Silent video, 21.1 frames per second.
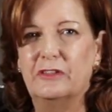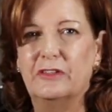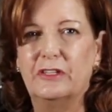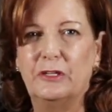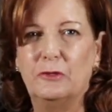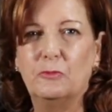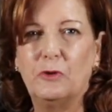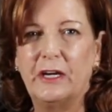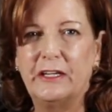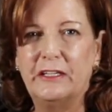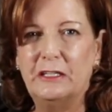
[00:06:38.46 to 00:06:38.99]

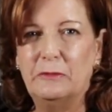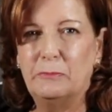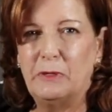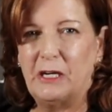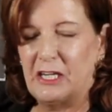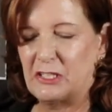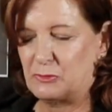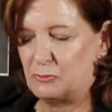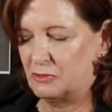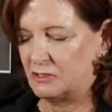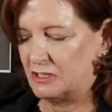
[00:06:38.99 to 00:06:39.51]
the winding
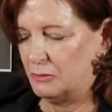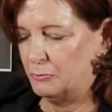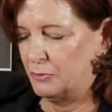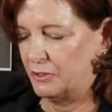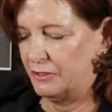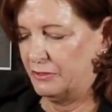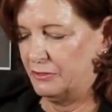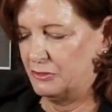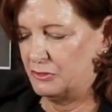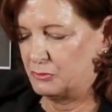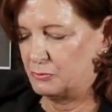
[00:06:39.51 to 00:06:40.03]
box will come
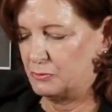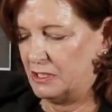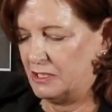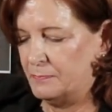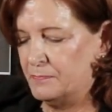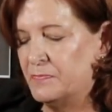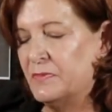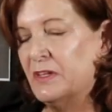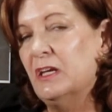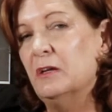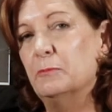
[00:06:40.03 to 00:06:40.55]
with it as
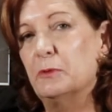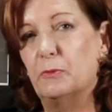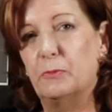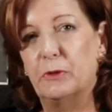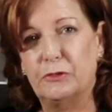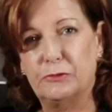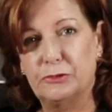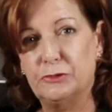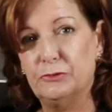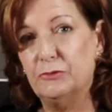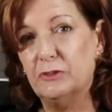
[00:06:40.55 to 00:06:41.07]
well. But
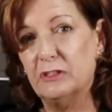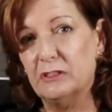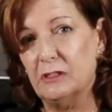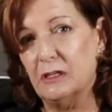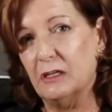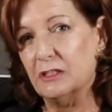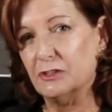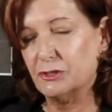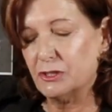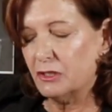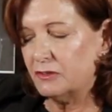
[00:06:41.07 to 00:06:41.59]
we're doing
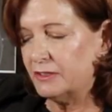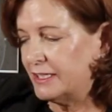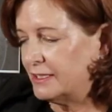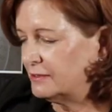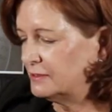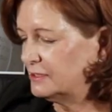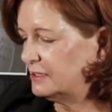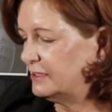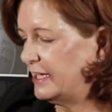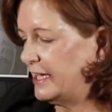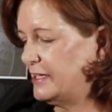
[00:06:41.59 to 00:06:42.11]
the
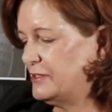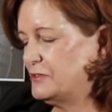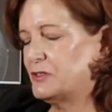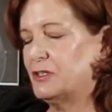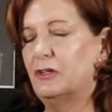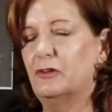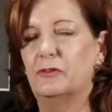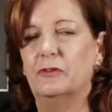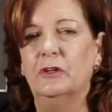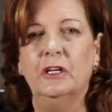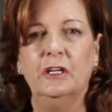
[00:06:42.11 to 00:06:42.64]
showdown today,
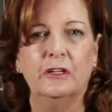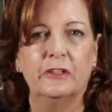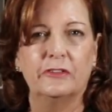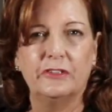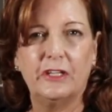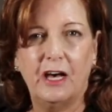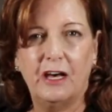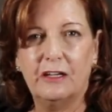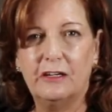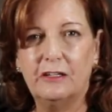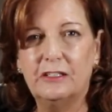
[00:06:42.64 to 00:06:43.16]
so
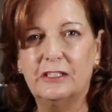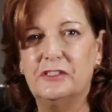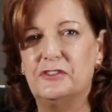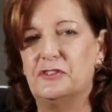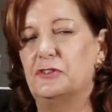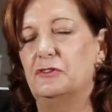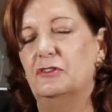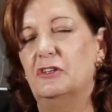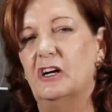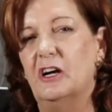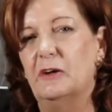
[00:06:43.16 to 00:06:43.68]
Nautilus,
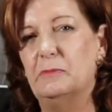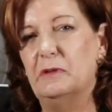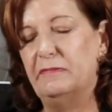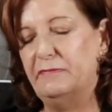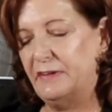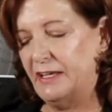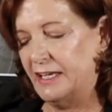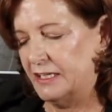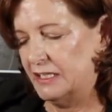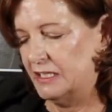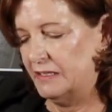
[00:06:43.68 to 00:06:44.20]
you know I'm a
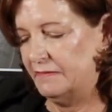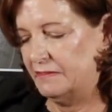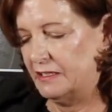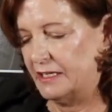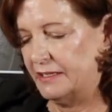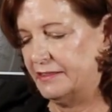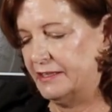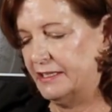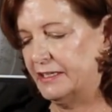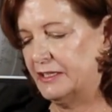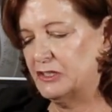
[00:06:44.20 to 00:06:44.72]
fan of it.
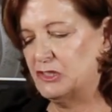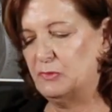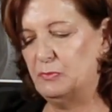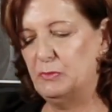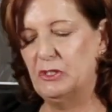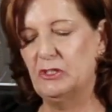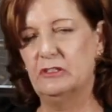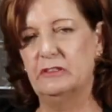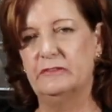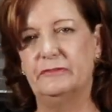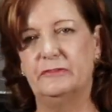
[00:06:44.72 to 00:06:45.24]
I think it's
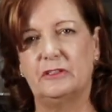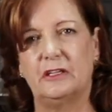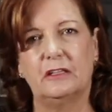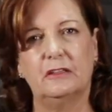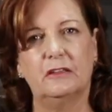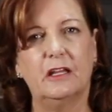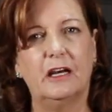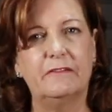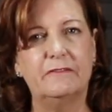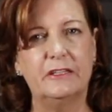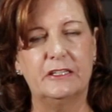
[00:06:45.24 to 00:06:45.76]
beautiful. I
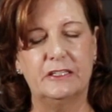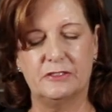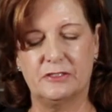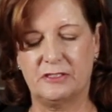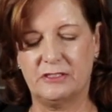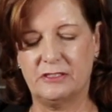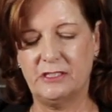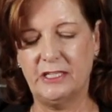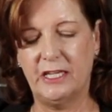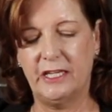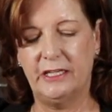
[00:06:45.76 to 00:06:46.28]
love it.
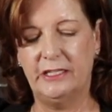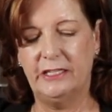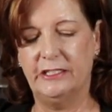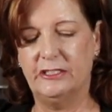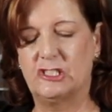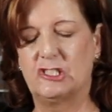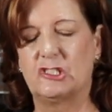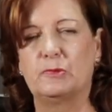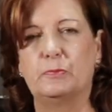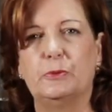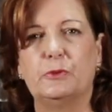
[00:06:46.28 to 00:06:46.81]
It's thin,
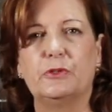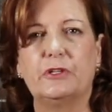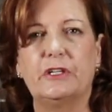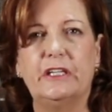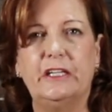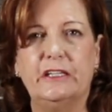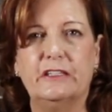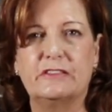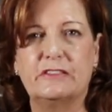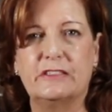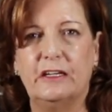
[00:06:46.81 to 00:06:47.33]
it's
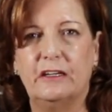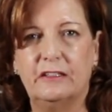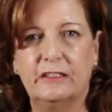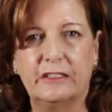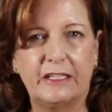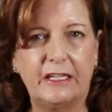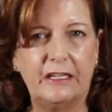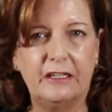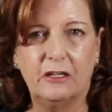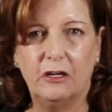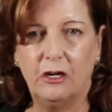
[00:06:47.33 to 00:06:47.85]
sporty, it's
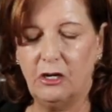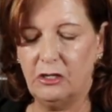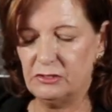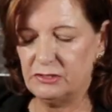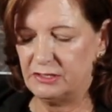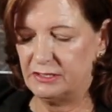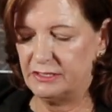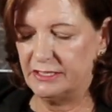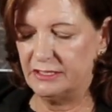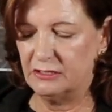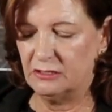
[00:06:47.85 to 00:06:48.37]
elegant, all
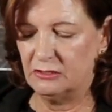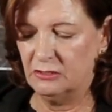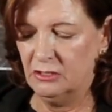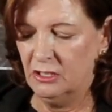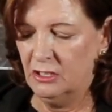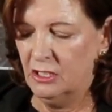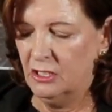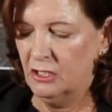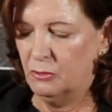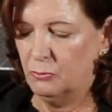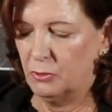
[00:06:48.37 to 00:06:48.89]
steel,
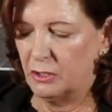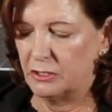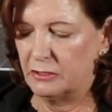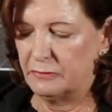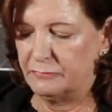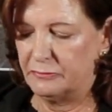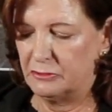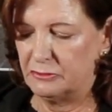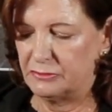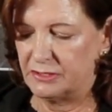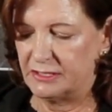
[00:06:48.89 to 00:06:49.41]

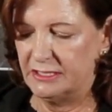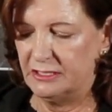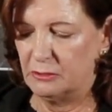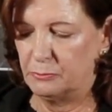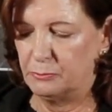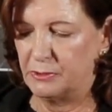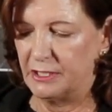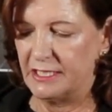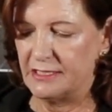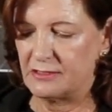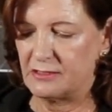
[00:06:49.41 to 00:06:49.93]
wonderful steel
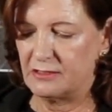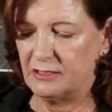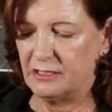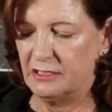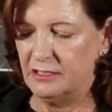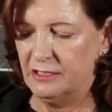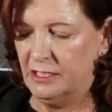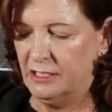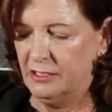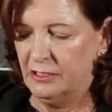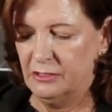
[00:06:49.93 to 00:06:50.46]

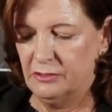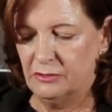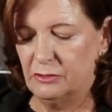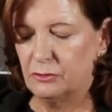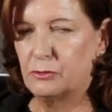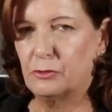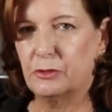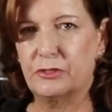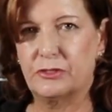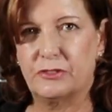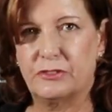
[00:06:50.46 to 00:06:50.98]
bracelet,
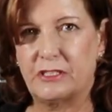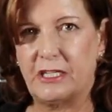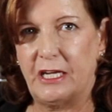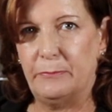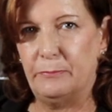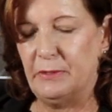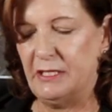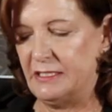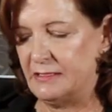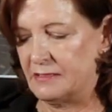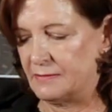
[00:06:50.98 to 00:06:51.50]
gorgeous
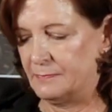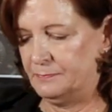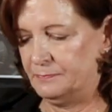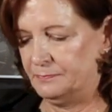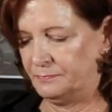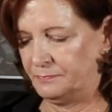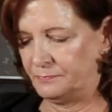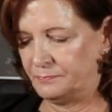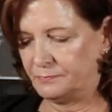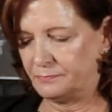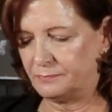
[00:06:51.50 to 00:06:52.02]
timepiece.
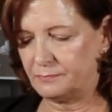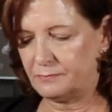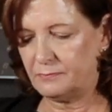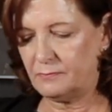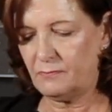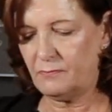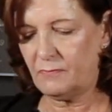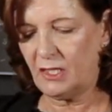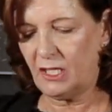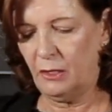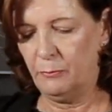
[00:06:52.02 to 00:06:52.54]

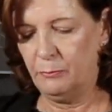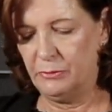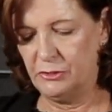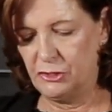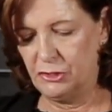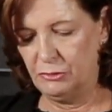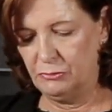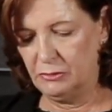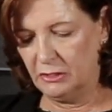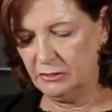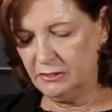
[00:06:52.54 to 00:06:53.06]

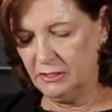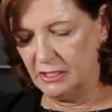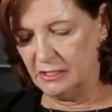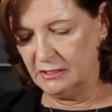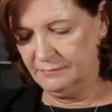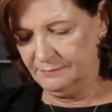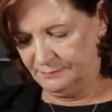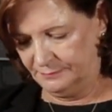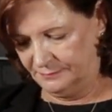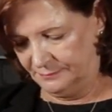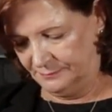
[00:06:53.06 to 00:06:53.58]
But you all
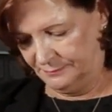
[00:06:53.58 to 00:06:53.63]
know